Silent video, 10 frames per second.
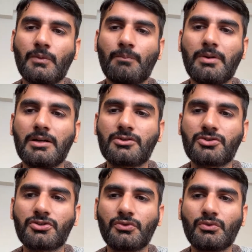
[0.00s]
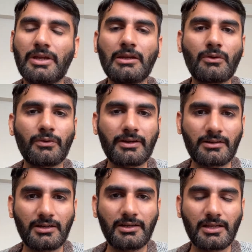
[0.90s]
but you
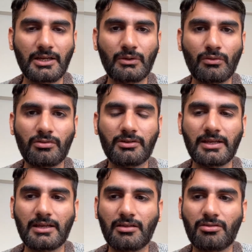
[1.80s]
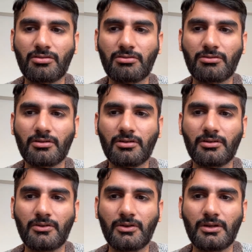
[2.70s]
incorrectly diagnose it as
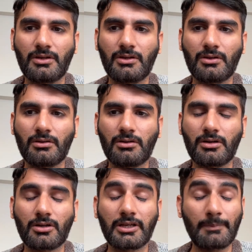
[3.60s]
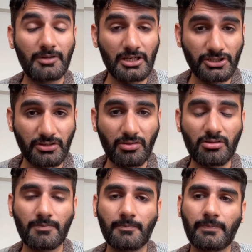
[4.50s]
crepitations,